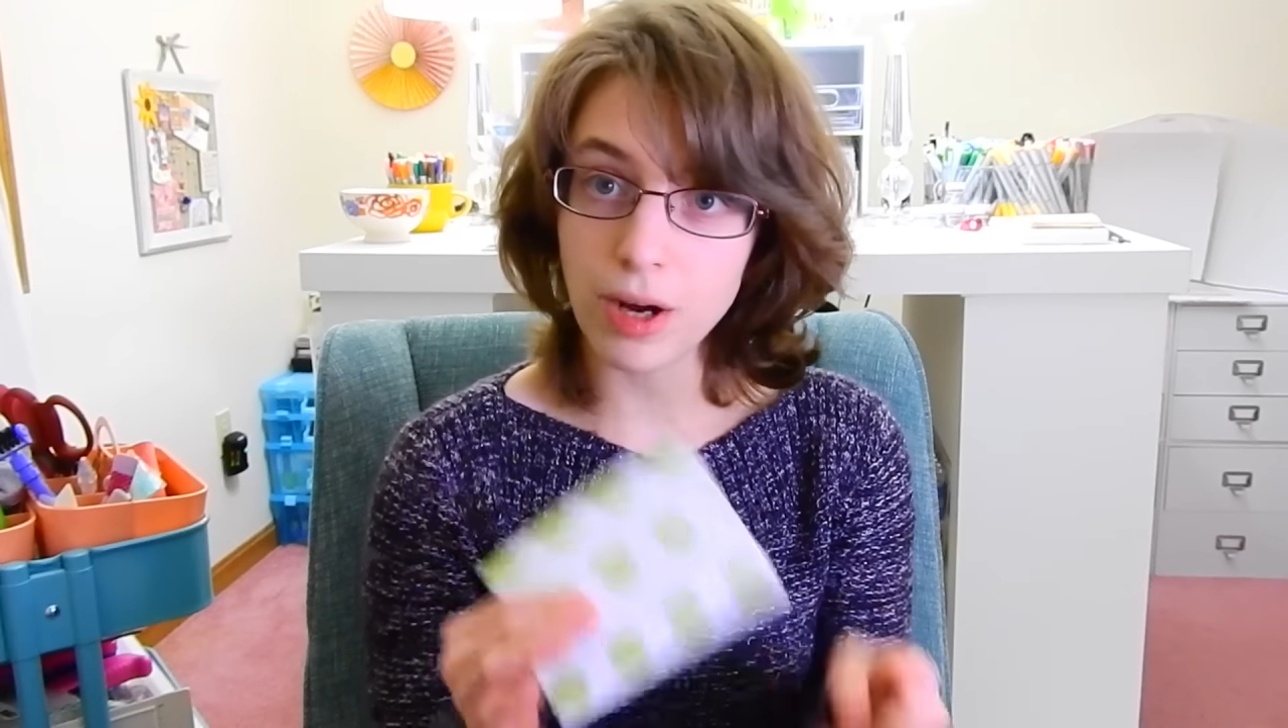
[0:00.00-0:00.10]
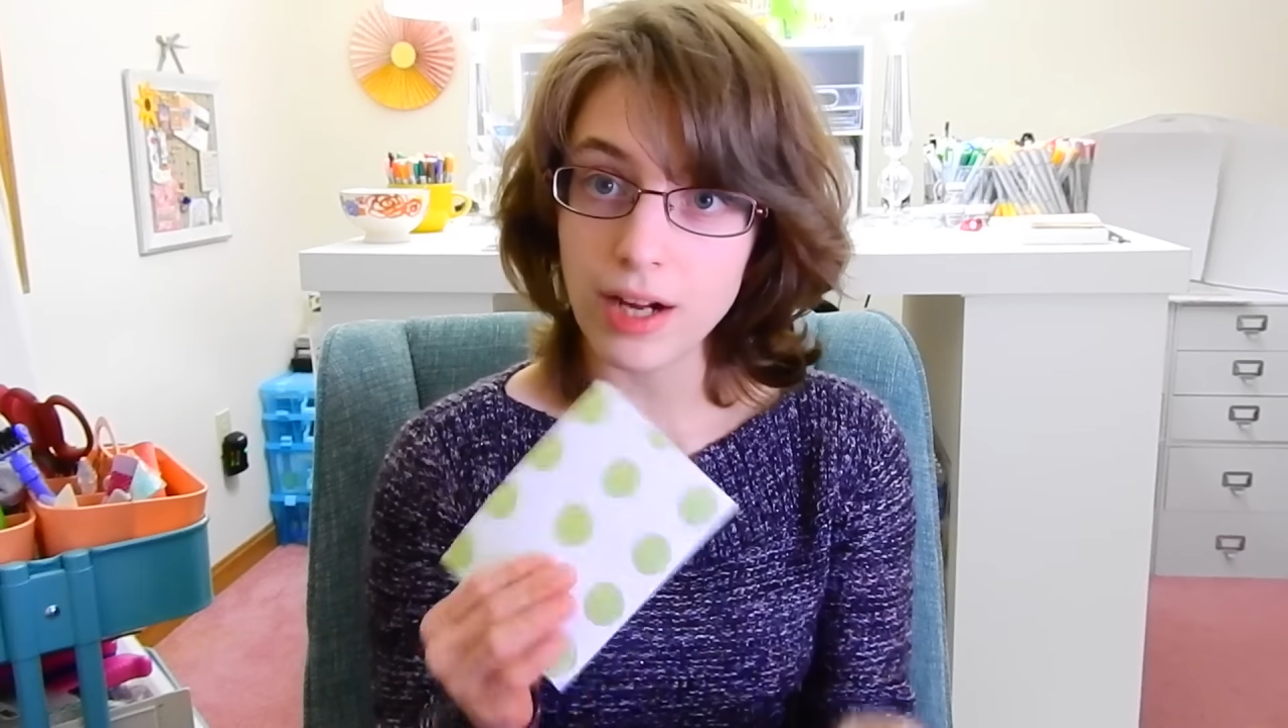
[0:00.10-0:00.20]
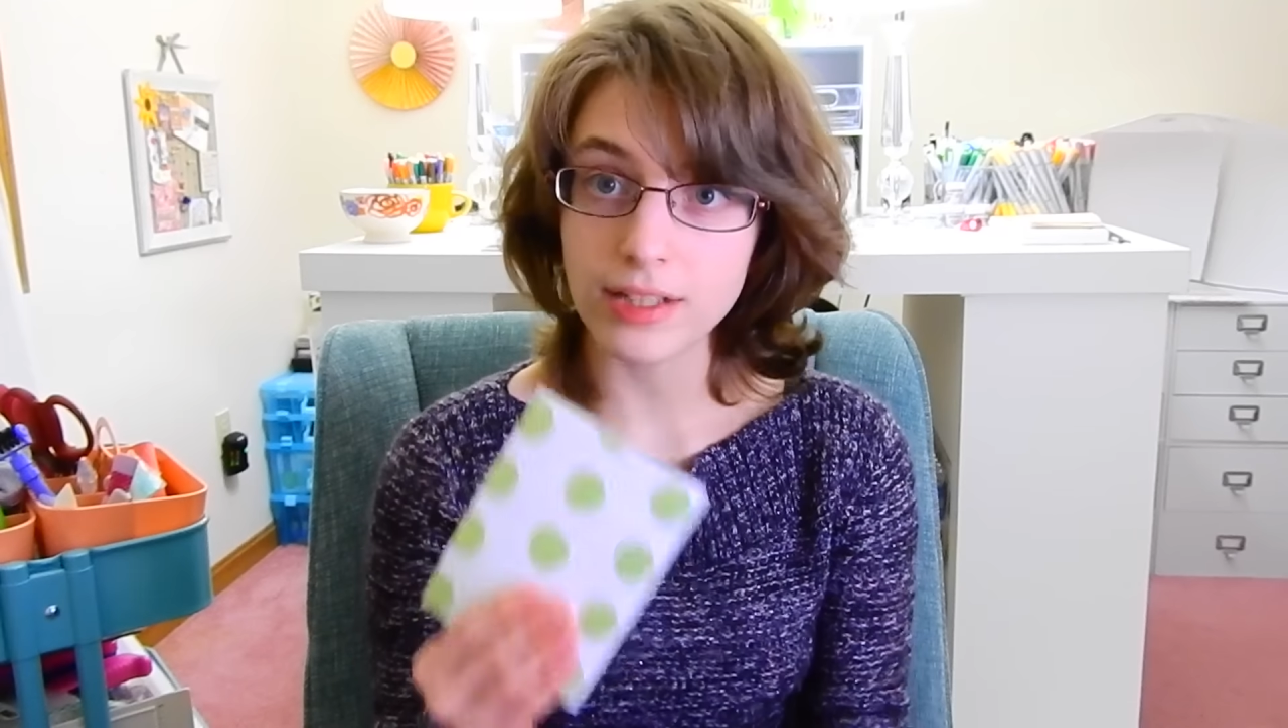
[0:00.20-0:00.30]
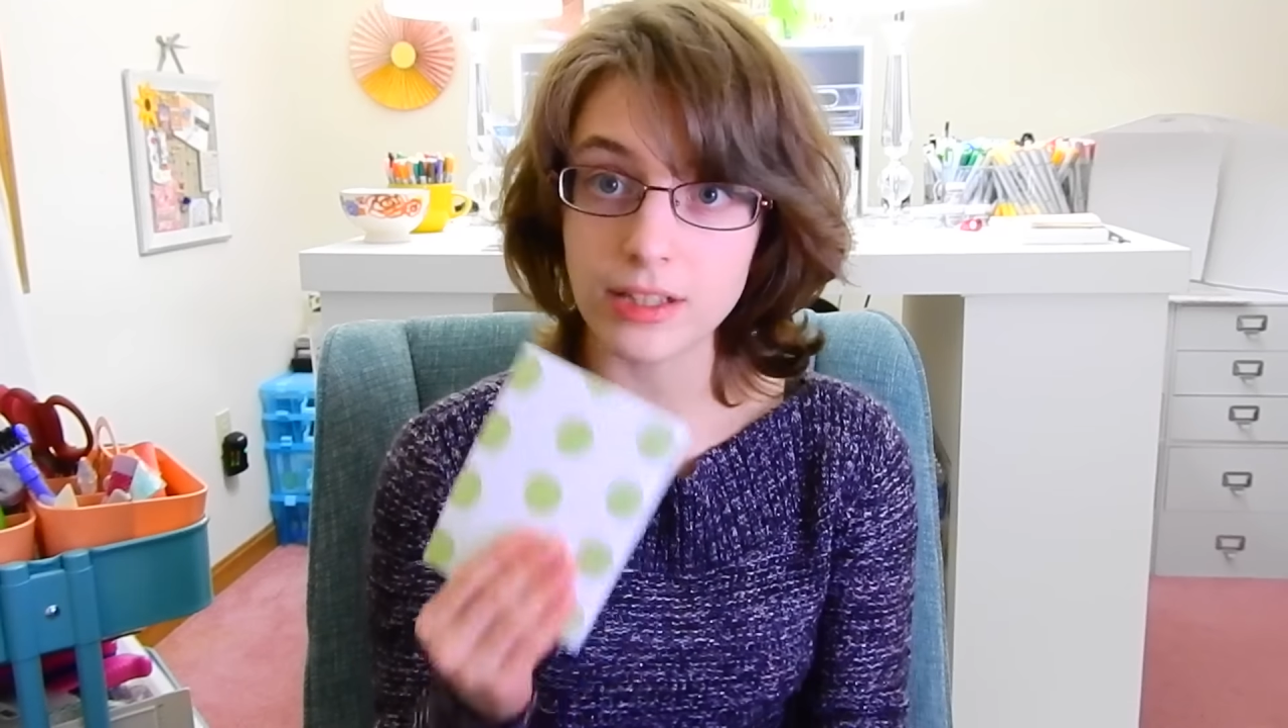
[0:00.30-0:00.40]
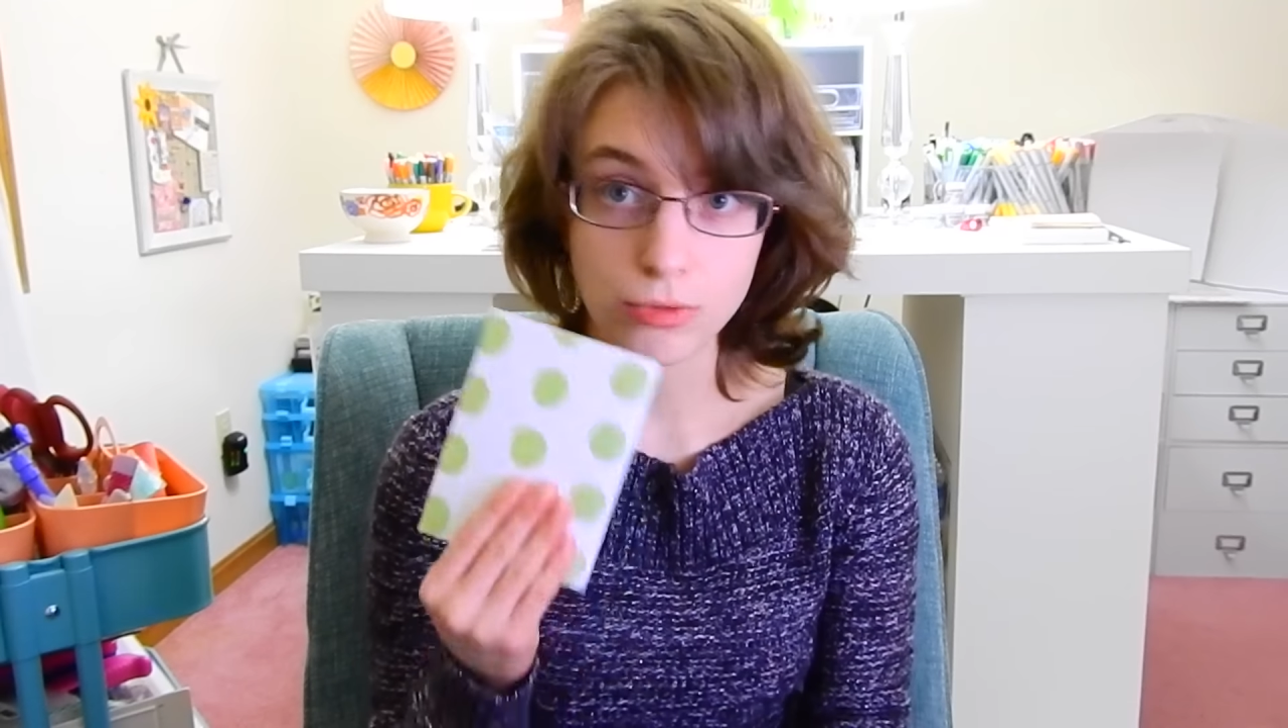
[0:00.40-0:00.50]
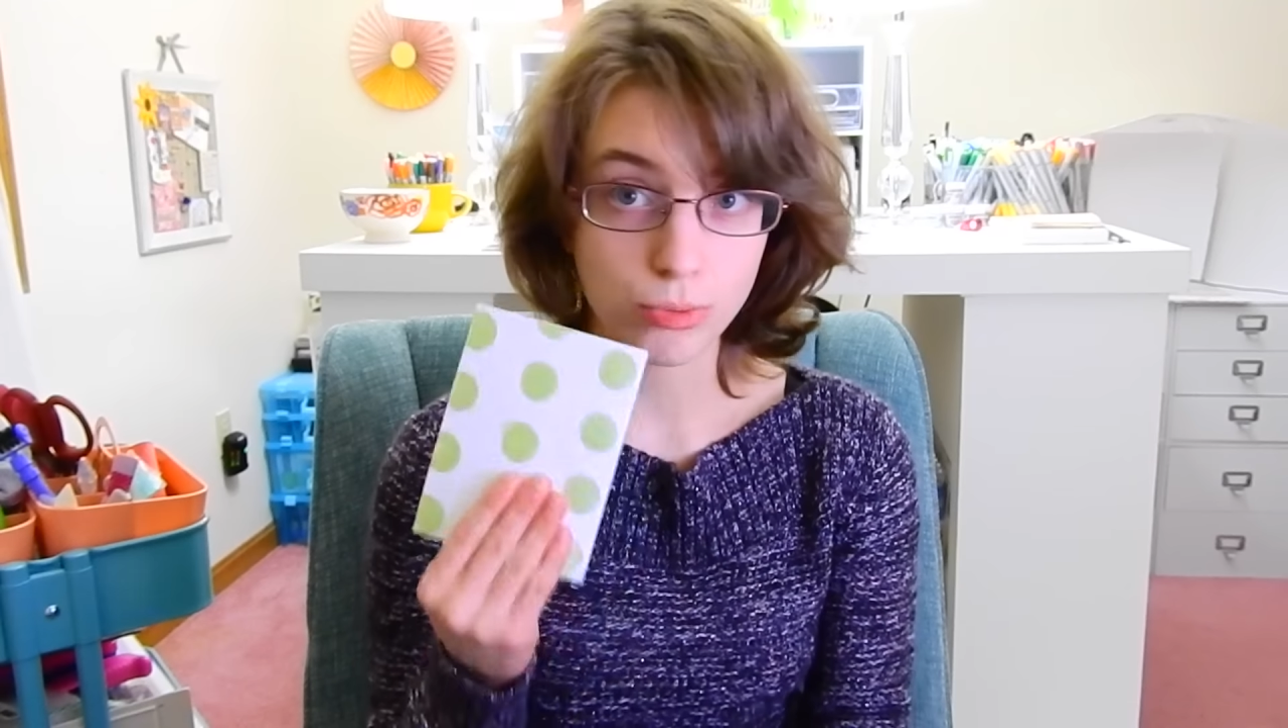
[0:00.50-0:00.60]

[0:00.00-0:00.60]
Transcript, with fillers: product is